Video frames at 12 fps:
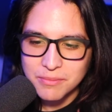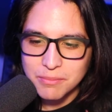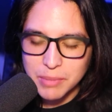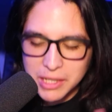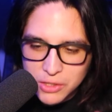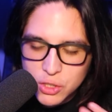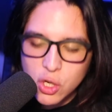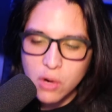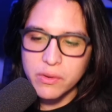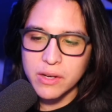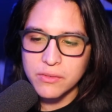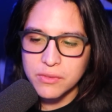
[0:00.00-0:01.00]
Be
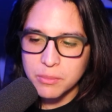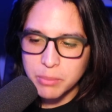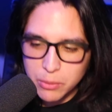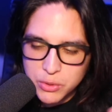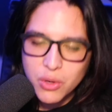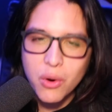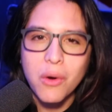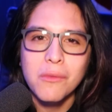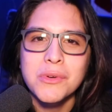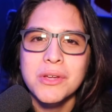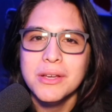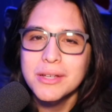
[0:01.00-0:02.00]
conservative. Be
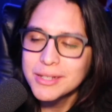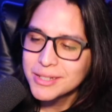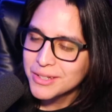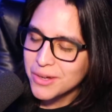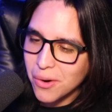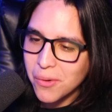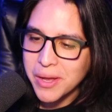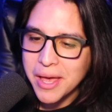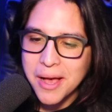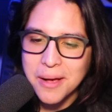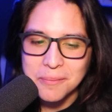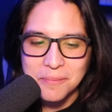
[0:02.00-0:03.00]
reserved. Oh,
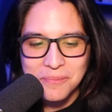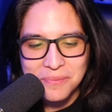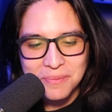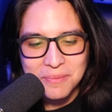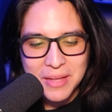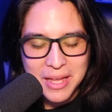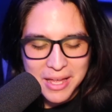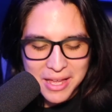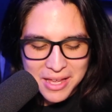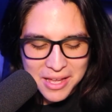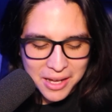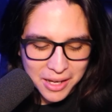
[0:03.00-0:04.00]
yeah.
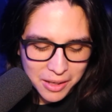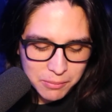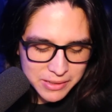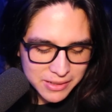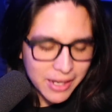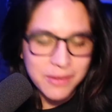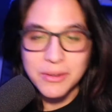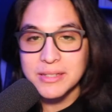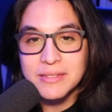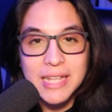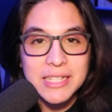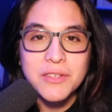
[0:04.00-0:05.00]
Uh, but
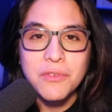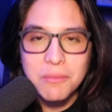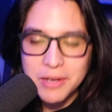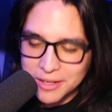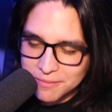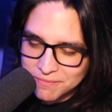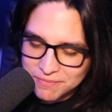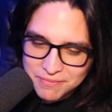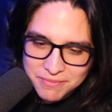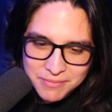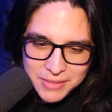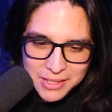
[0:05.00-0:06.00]
anyways, that's it for me.
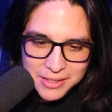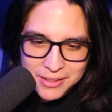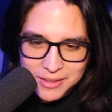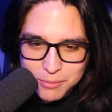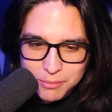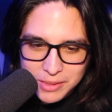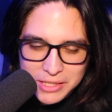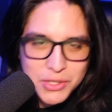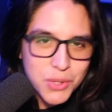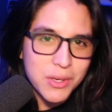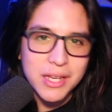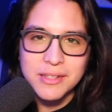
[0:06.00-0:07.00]
Please
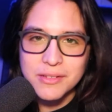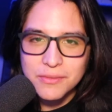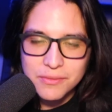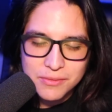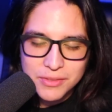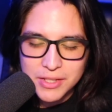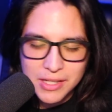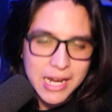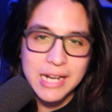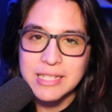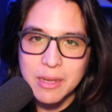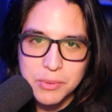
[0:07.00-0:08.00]
tune in to the
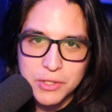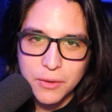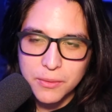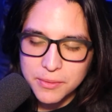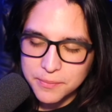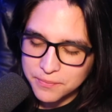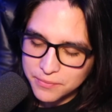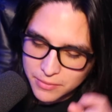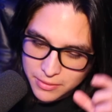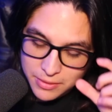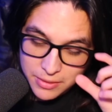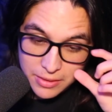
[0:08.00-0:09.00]
next episode.
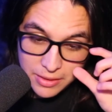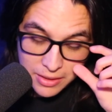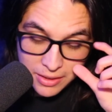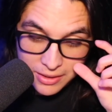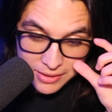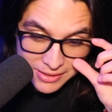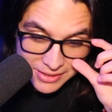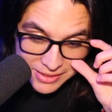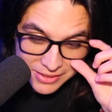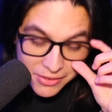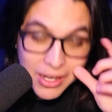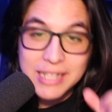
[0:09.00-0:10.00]
Uh,
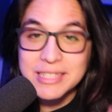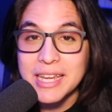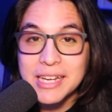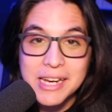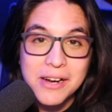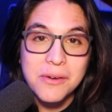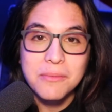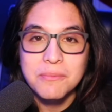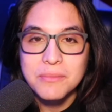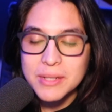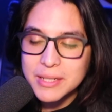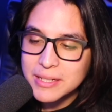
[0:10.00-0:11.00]
you guys take care.
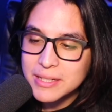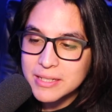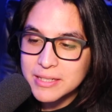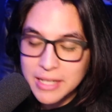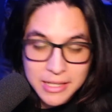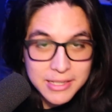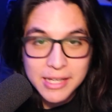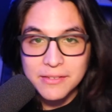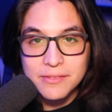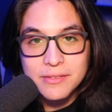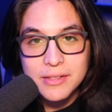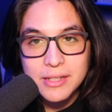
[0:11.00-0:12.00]
Stay
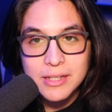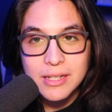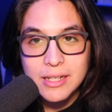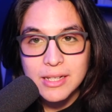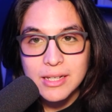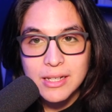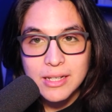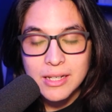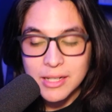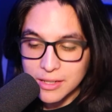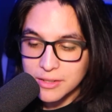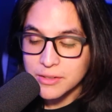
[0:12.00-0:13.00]
safe.
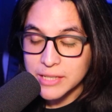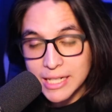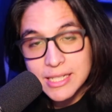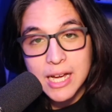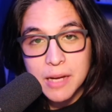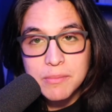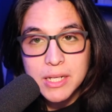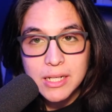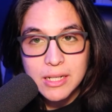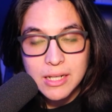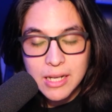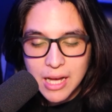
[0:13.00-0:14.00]
And until next time,
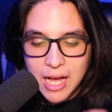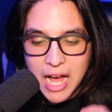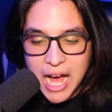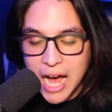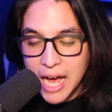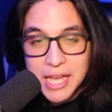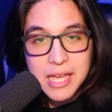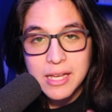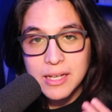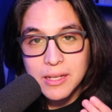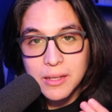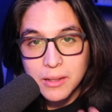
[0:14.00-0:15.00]
I
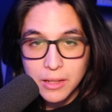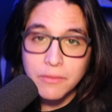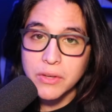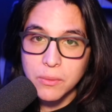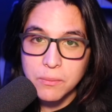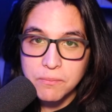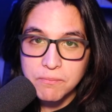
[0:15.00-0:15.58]
love you.